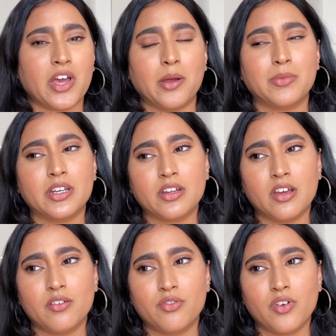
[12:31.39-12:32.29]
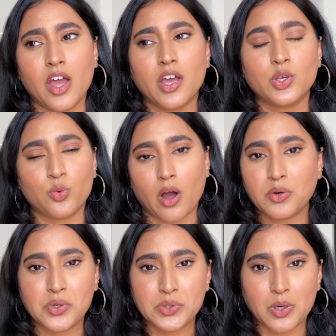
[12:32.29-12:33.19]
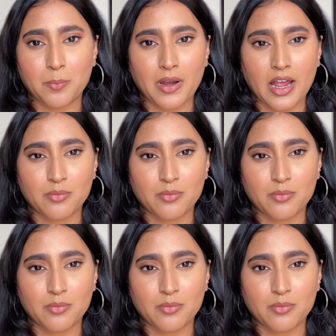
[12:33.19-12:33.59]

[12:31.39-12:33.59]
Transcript: I mean, if you are going to apply